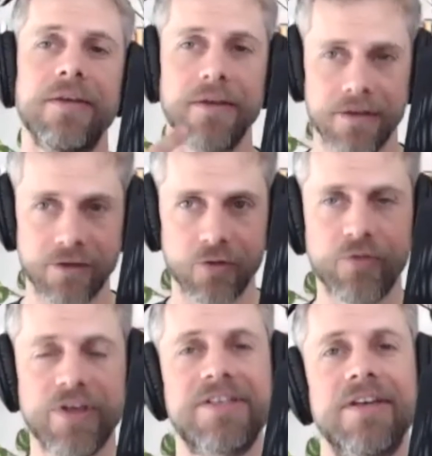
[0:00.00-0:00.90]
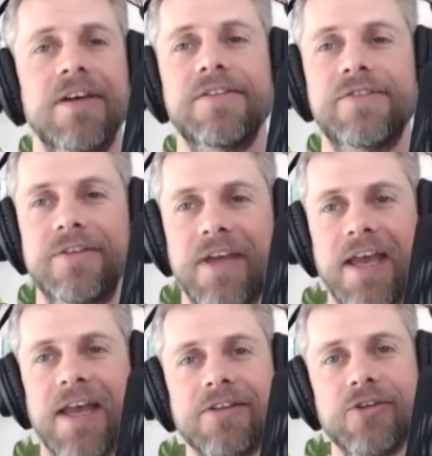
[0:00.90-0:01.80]
your research
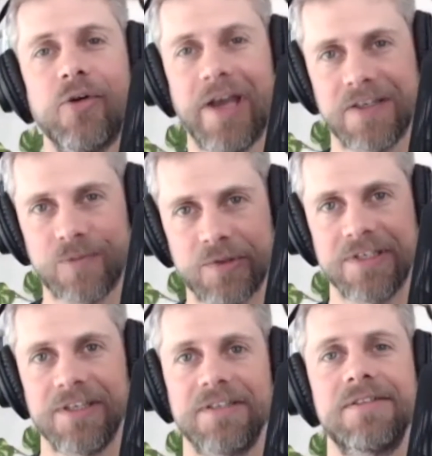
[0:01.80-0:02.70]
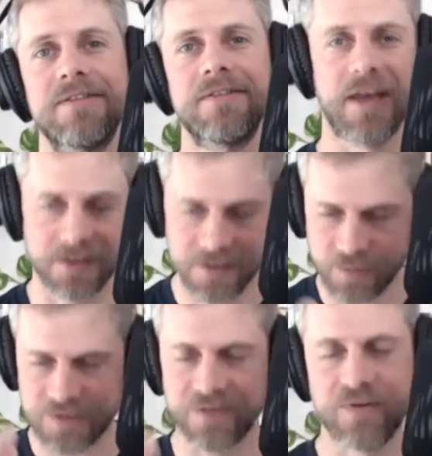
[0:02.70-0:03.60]
and your expertise,
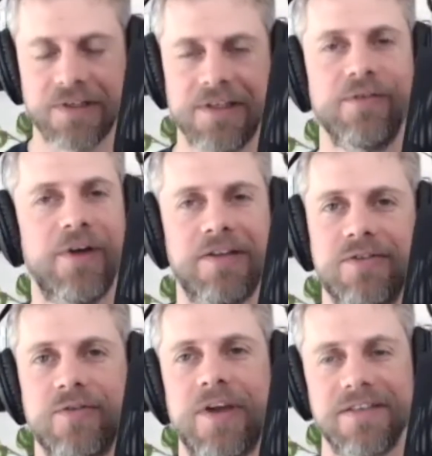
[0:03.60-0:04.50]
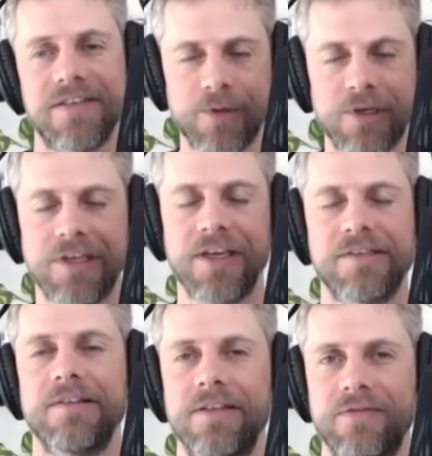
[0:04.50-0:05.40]
specifically around stress? And then we can get
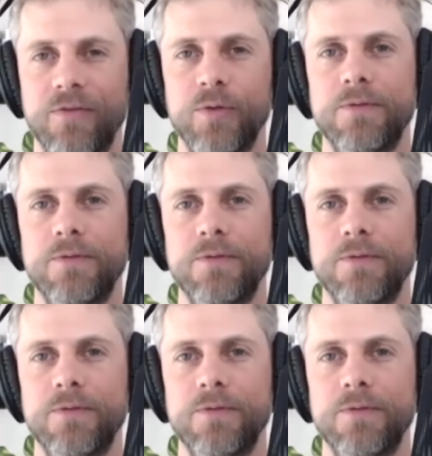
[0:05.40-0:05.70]
to lead forward.